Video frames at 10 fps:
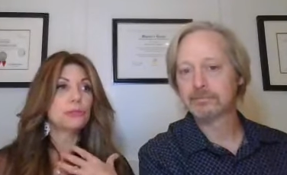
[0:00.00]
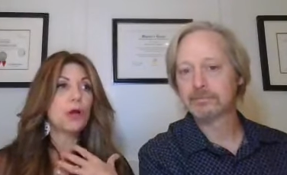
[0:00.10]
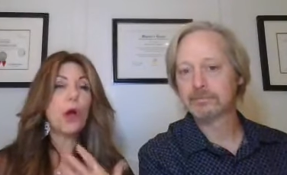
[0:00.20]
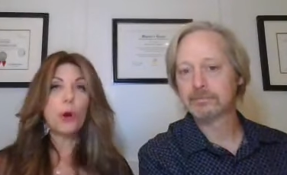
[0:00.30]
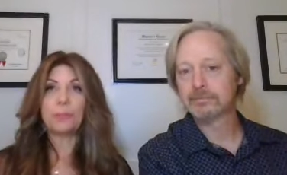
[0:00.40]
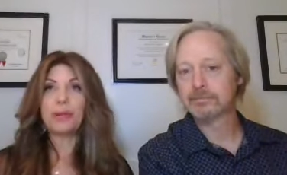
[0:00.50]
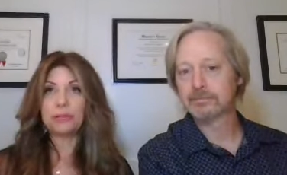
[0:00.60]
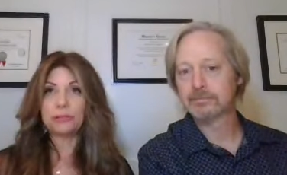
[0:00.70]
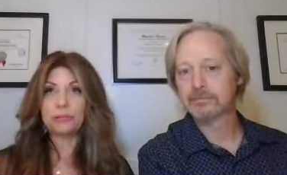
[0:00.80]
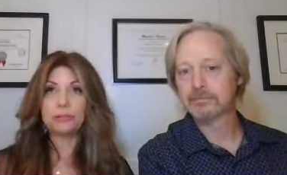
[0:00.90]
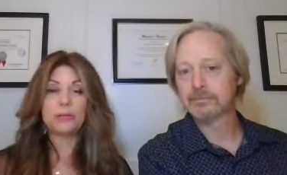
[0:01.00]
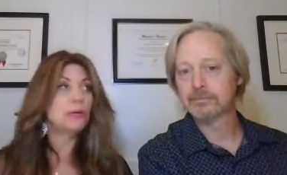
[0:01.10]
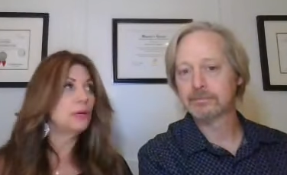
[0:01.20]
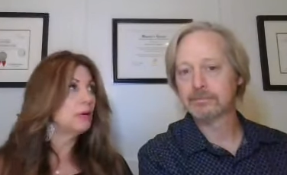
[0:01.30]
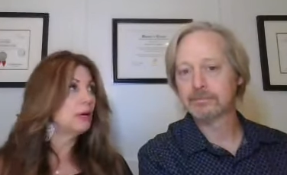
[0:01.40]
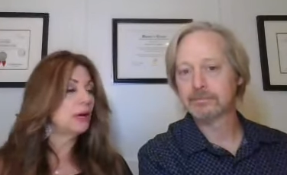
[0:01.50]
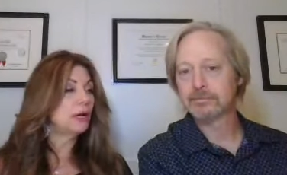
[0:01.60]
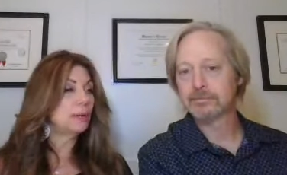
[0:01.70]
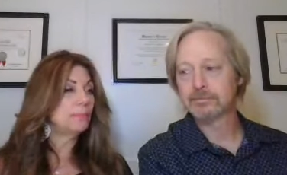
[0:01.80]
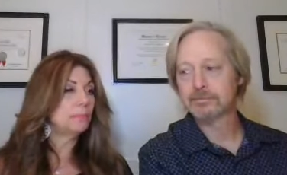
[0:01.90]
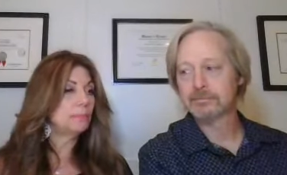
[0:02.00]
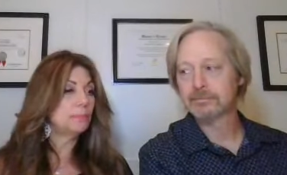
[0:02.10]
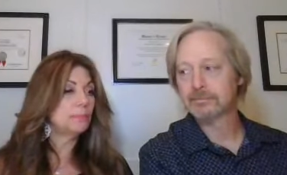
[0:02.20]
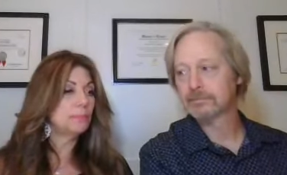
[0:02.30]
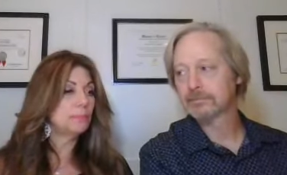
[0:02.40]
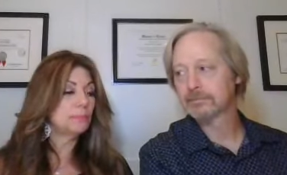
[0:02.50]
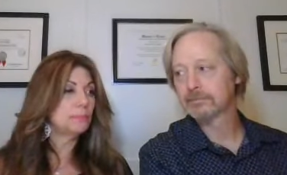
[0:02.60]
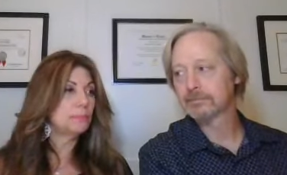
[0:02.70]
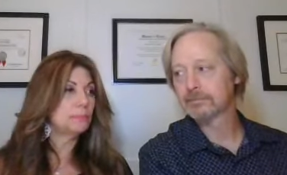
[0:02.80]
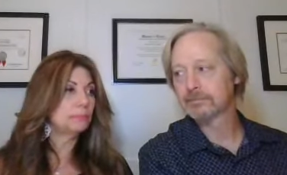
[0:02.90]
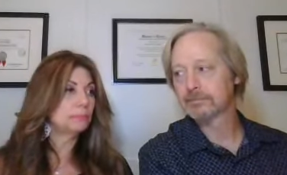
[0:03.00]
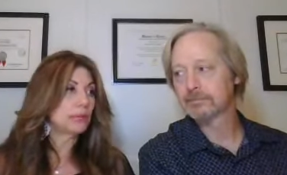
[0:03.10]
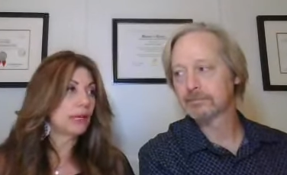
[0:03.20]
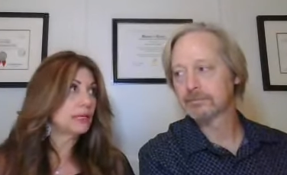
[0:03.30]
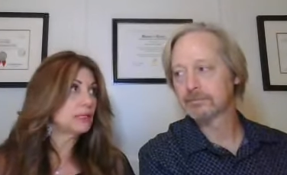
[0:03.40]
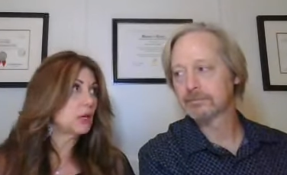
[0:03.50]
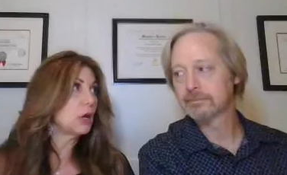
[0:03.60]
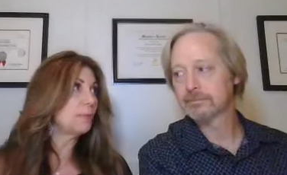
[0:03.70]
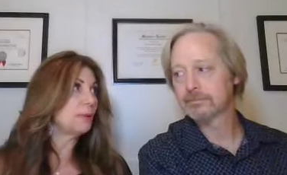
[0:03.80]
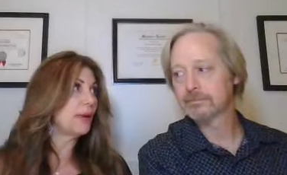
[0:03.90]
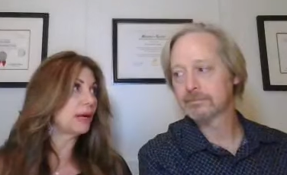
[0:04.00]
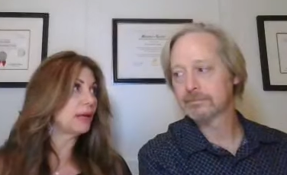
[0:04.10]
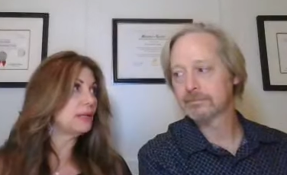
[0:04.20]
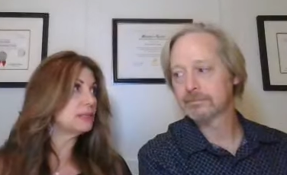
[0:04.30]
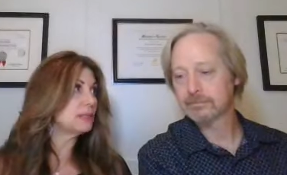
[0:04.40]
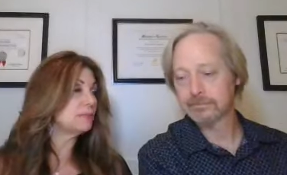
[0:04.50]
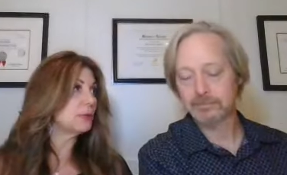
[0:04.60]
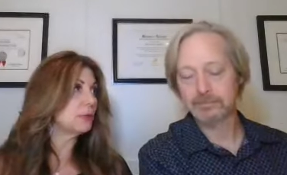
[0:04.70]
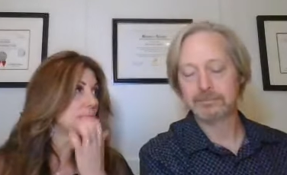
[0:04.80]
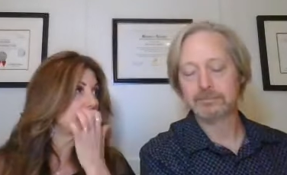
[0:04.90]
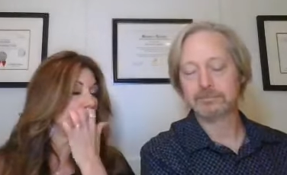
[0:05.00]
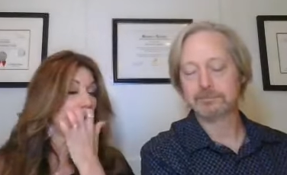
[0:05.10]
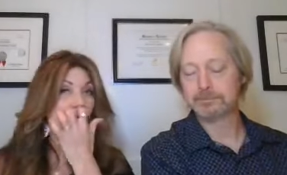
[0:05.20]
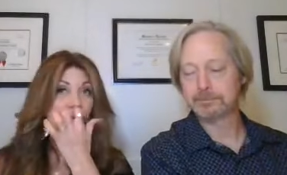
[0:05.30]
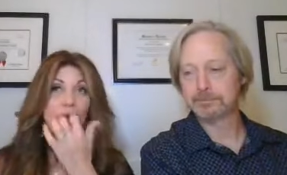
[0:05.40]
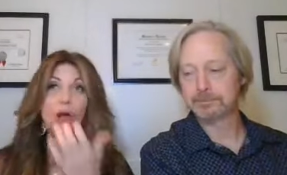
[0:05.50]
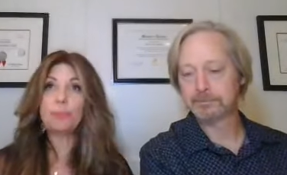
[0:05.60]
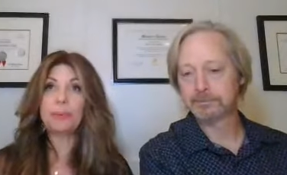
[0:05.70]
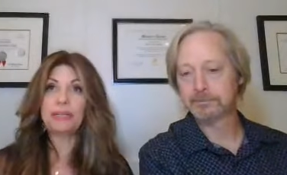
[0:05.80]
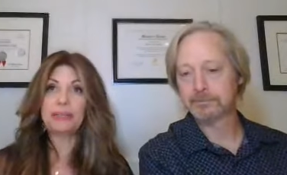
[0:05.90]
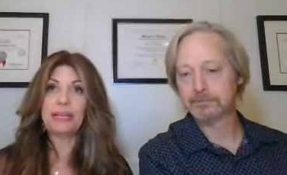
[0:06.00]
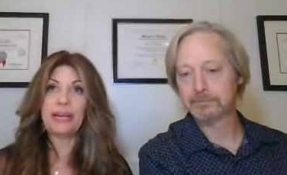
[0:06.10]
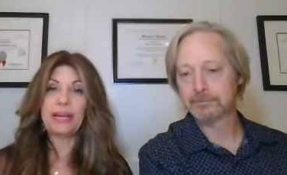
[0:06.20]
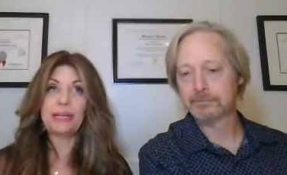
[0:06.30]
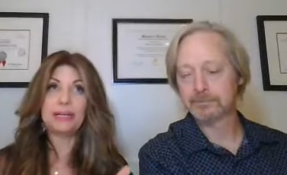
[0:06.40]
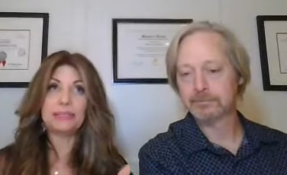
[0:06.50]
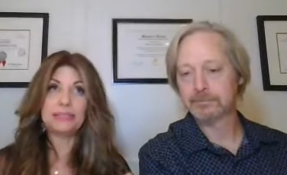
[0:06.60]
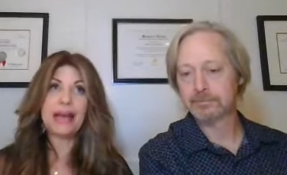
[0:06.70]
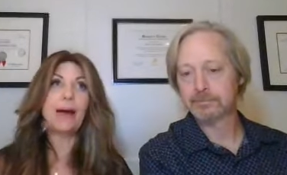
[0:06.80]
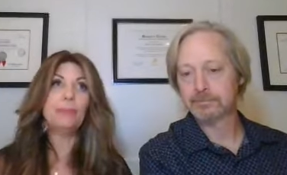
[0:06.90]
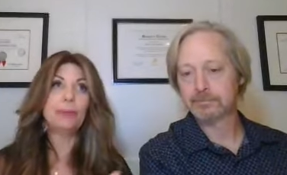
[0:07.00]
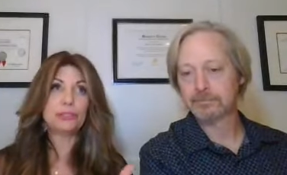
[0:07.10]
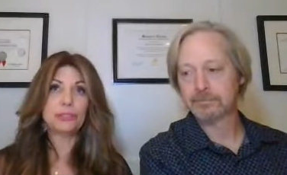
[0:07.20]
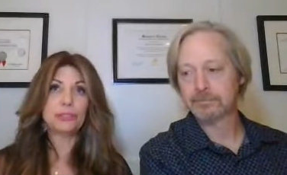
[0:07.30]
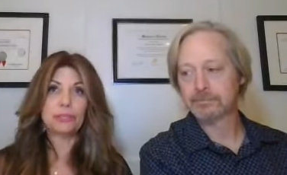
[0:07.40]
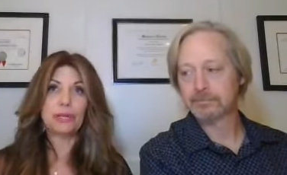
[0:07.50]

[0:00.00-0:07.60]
Speaker 1: coping, um, I guess, a coping mechanism or way of hmm. coping that they established